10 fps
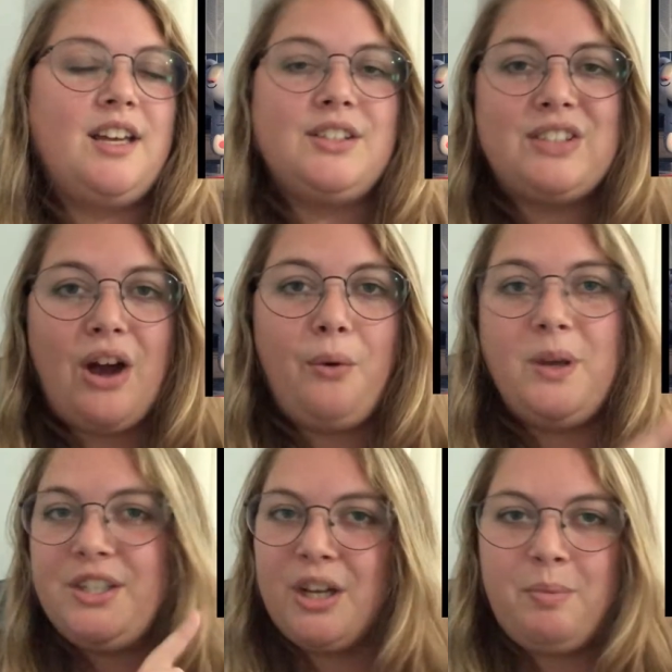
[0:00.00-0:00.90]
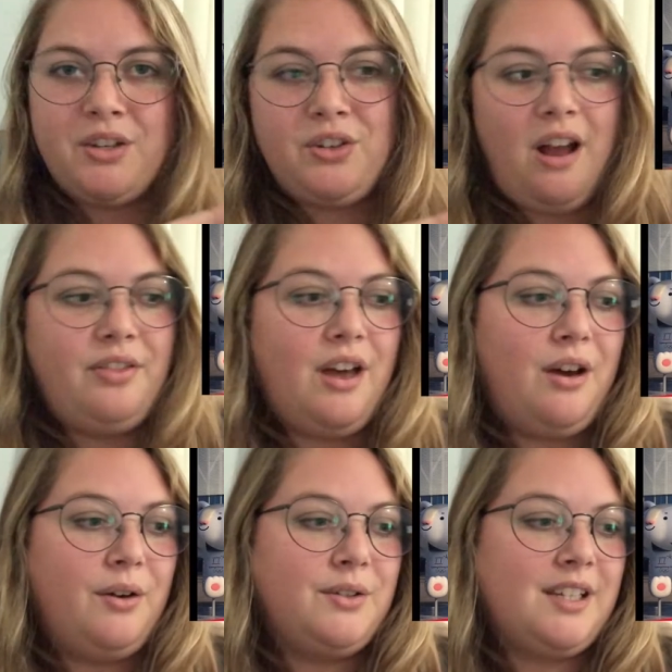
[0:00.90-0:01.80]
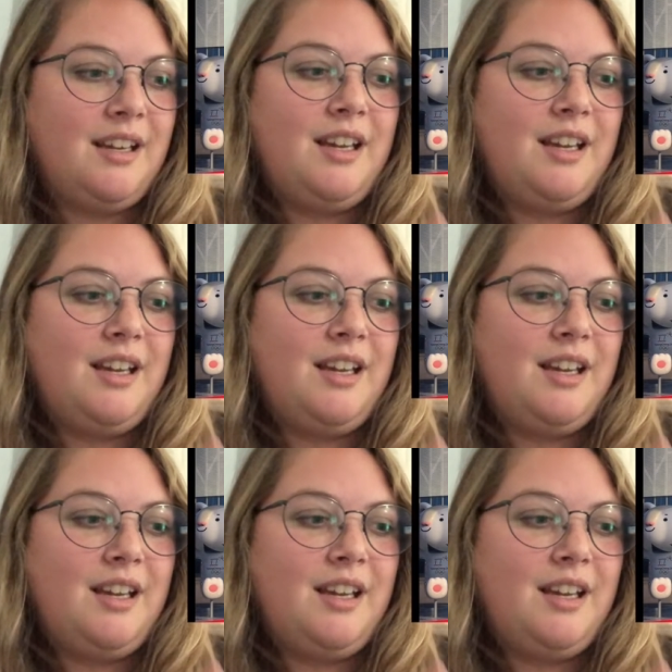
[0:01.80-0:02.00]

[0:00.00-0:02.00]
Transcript: So we took a picture on those.